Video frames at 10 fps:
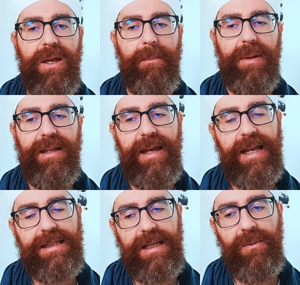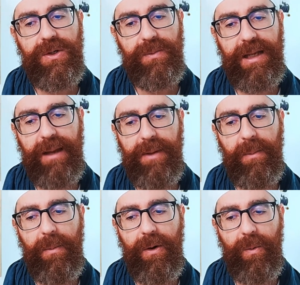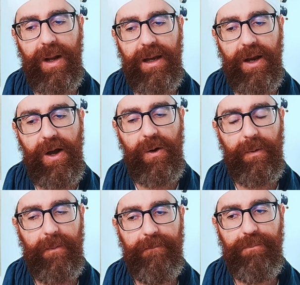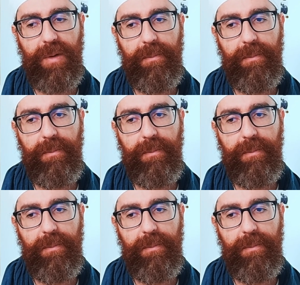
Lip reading: But then as he was becoming more well known,